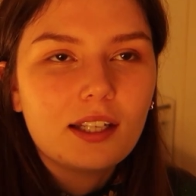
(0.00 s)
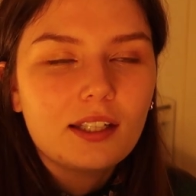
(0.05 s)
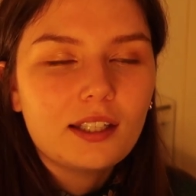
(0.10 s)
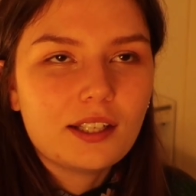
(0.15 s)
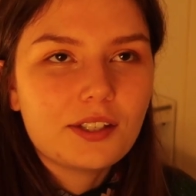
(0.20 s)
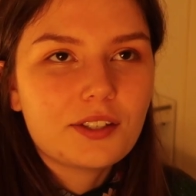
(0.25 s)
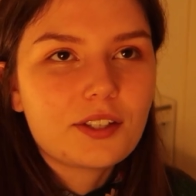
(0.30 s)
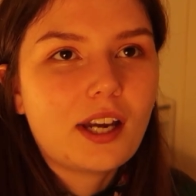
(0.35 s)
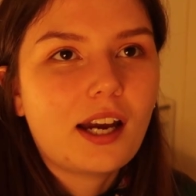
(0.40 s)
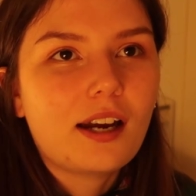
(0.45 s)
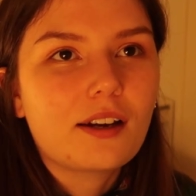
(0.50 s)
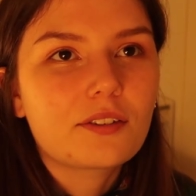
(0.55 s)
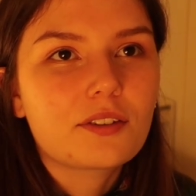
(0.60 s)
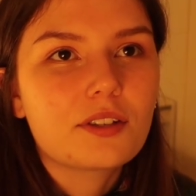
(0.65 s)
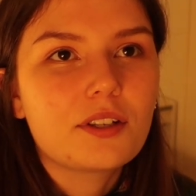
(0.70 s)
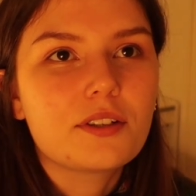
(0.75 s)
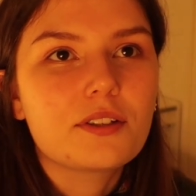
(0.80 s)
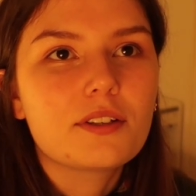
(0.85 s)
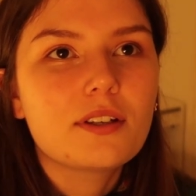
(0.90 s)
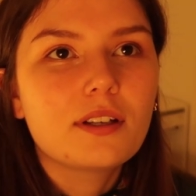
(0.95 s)
these
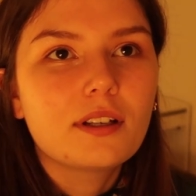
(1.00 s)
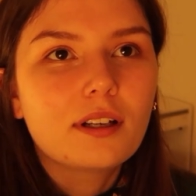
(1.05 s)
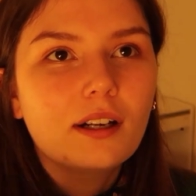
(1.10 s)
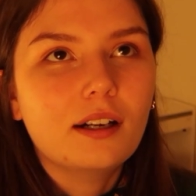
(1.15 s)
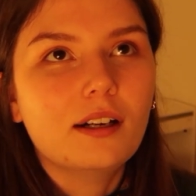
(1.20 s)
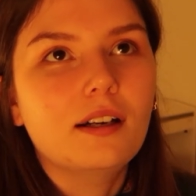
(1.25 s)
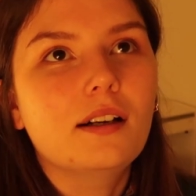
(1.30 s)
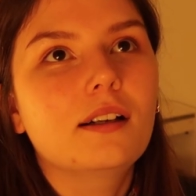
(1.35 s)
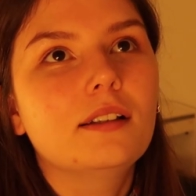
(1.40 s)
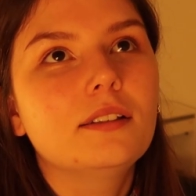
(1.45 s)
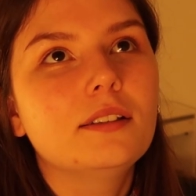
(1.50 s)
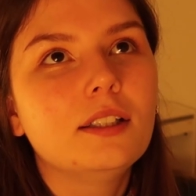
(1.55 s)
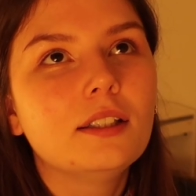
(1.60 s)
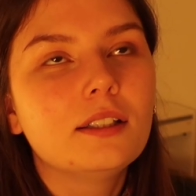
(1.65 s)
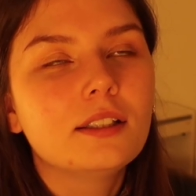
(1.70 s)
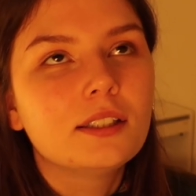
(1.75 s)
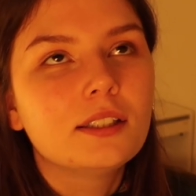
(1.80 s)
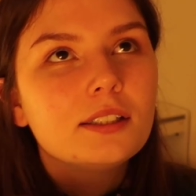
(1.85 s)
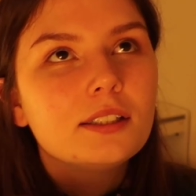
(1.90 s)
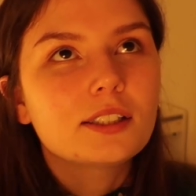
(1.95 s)
characters are
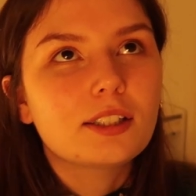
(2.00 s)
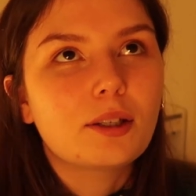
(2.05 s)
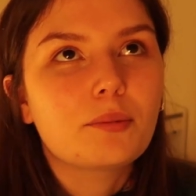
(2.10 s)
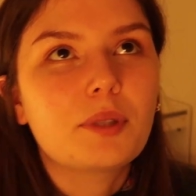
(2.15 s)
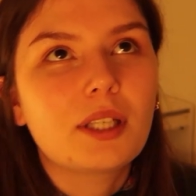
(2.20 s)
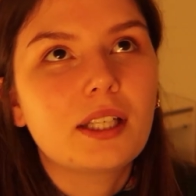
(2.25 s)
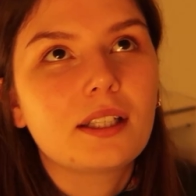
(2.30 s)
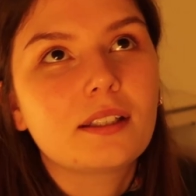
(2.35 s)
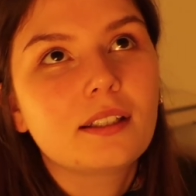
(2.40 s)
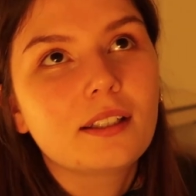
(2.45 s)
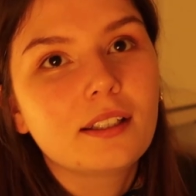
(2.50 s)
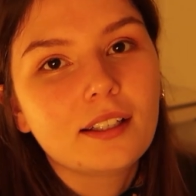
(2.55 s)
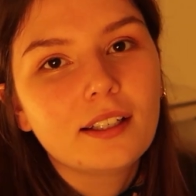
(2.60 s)
something.